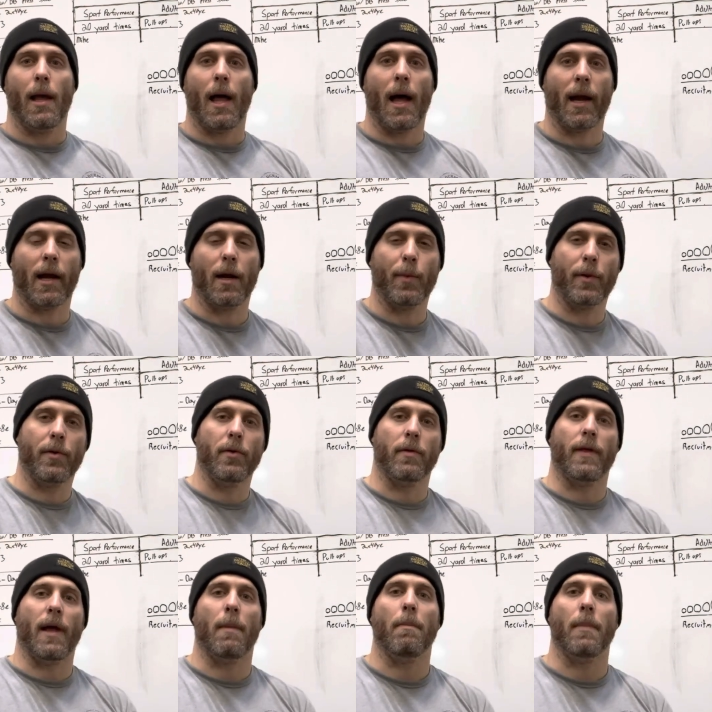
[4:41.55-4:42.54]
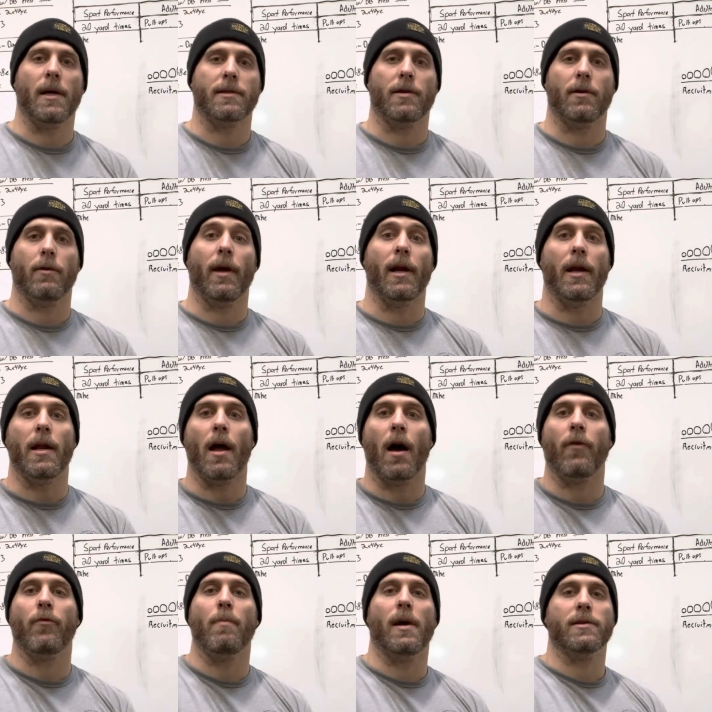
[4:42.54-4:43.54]
I gotta recruit that muscle and
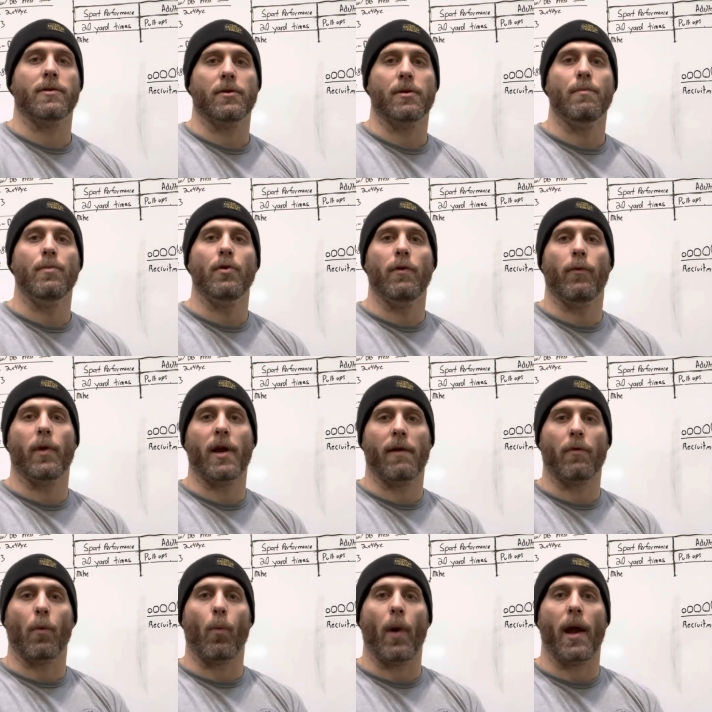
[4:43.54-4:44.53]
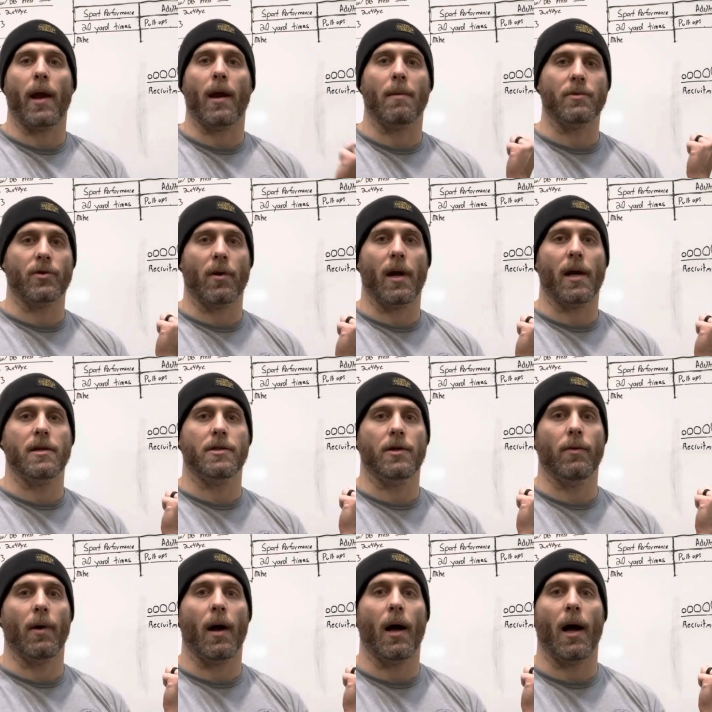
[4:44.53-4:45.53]
enough muscle to move whatever weight I'm trying
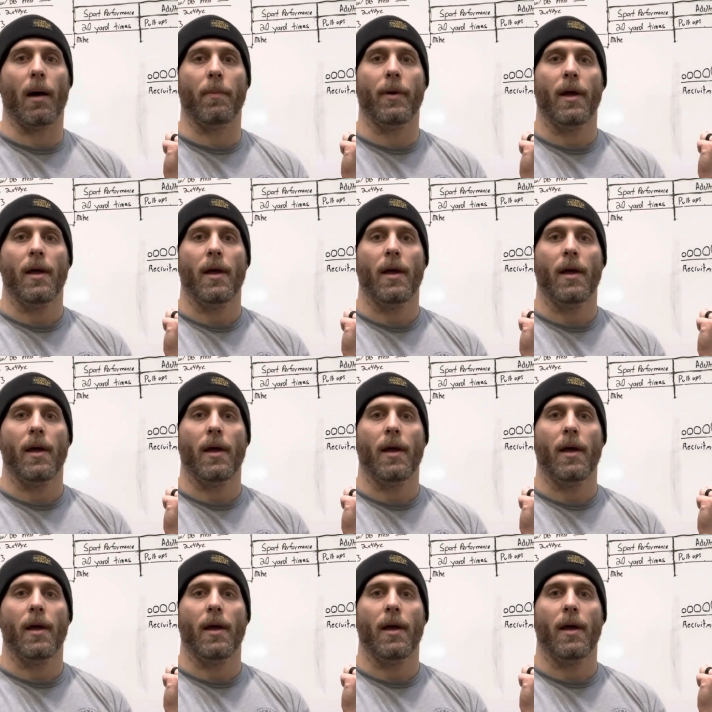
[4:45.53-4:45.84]
to up